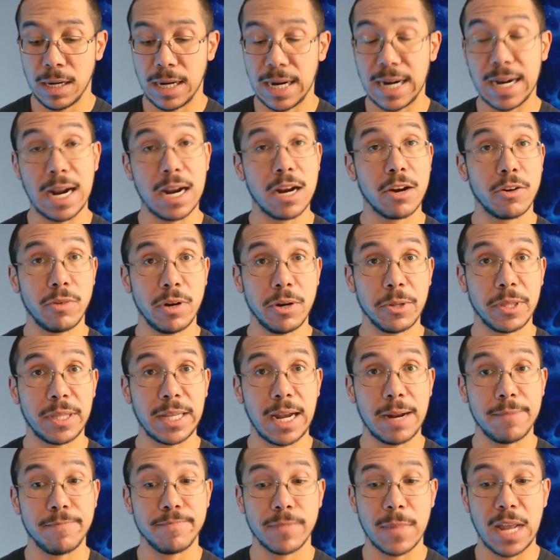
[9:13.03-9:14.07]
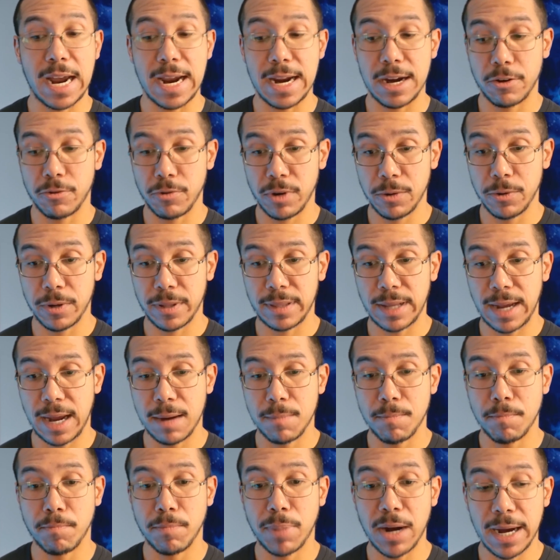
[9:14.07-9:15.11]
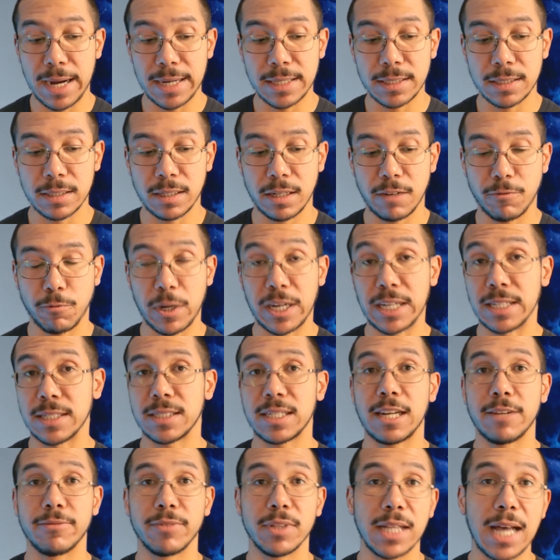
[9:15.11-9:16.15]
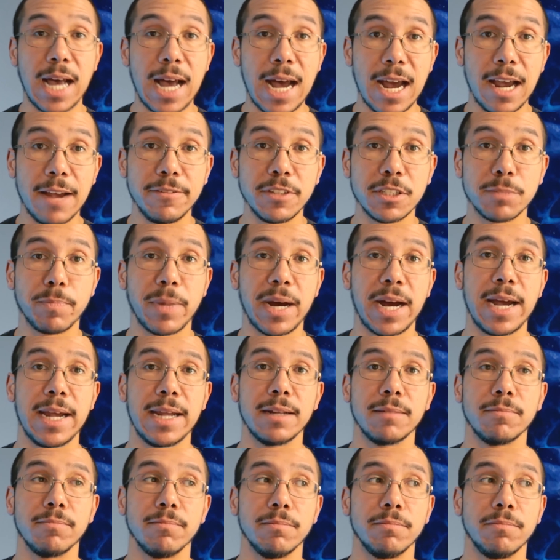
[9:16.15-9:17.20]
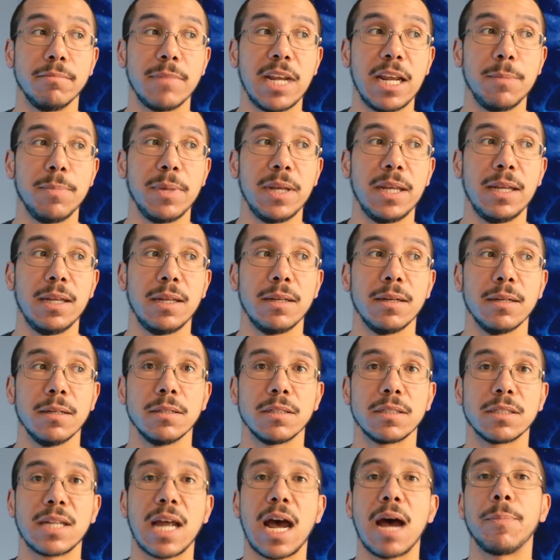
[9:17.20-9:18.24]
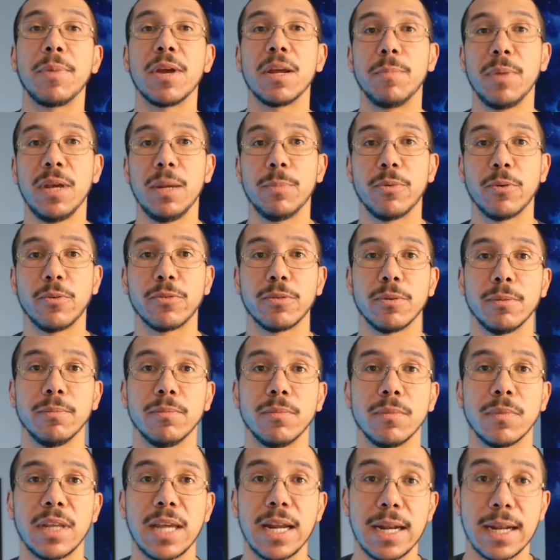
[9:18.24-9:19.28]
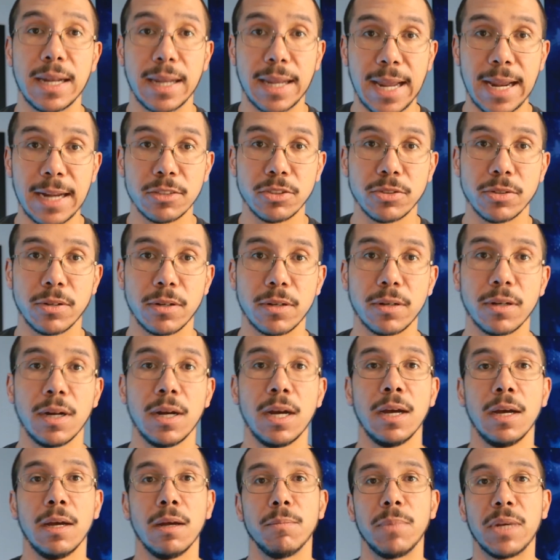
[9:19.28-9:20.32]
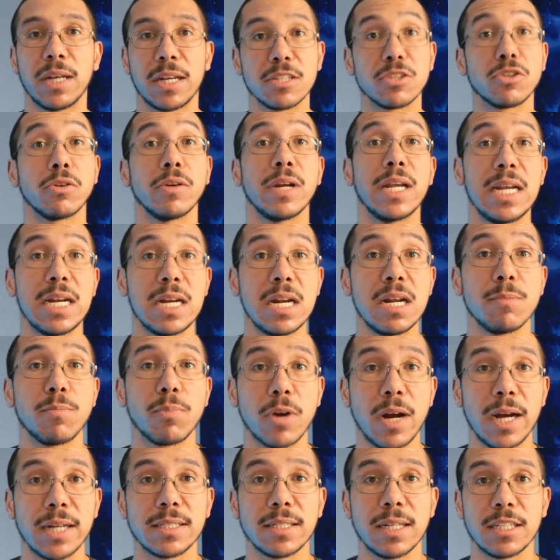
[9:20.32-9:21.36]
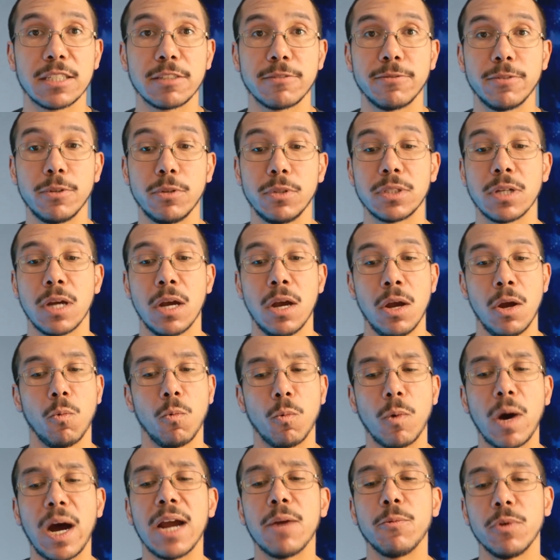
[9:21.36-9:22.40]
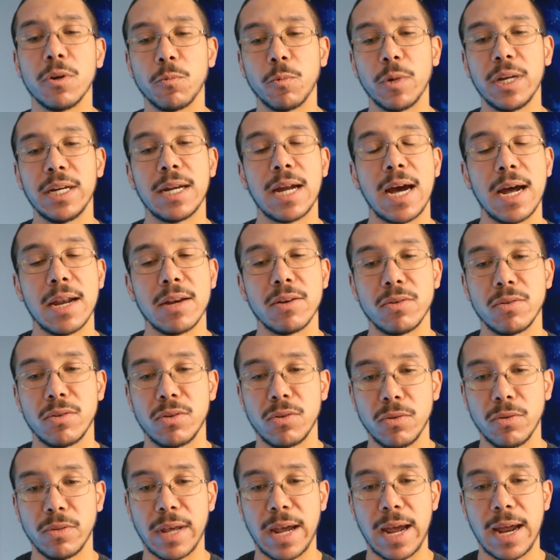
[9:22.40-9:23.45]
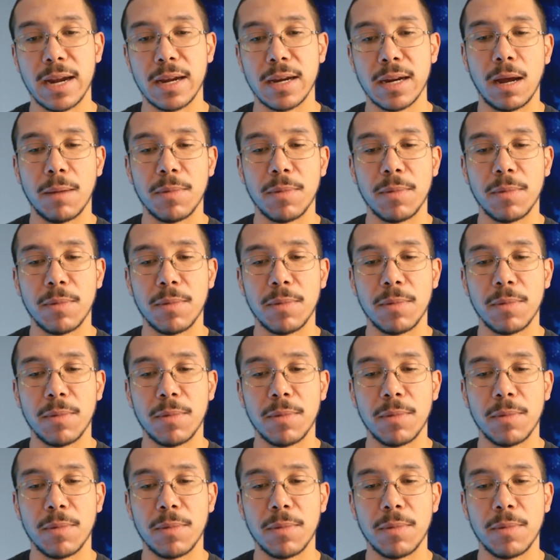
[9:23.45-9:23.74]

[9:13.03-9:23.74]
And I agree with that. But if we can save lives by maybe stopping people from getting cancer because they're eating processed foods, why would we not do that?